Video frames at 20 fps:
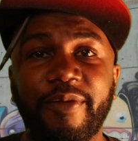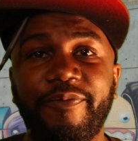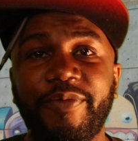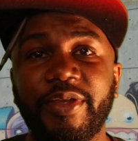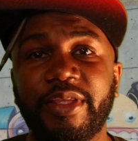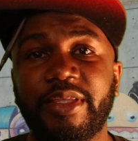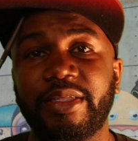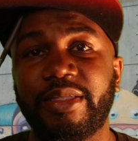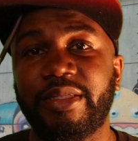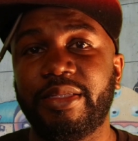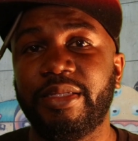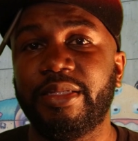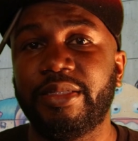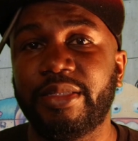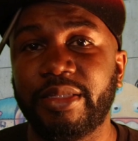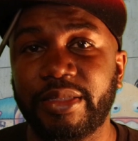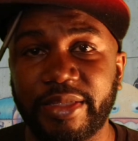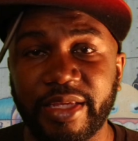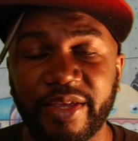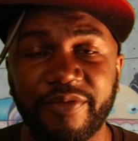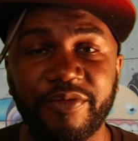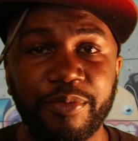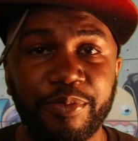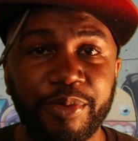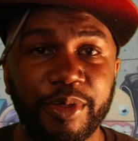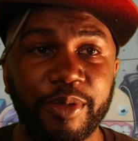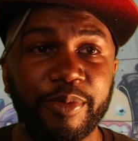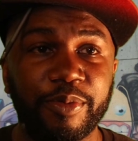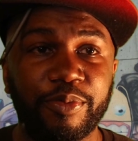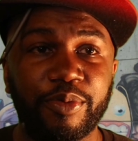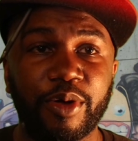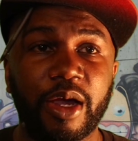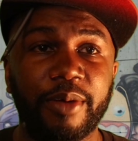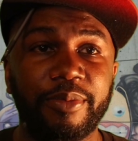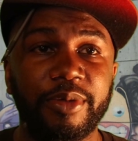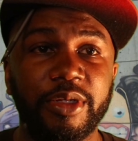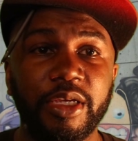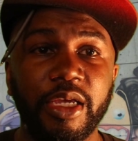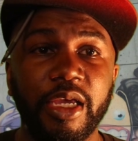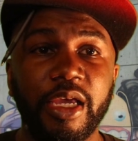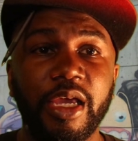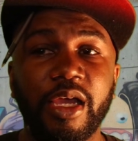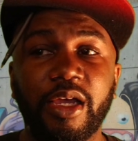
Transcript: 50, 60, 70 people probably,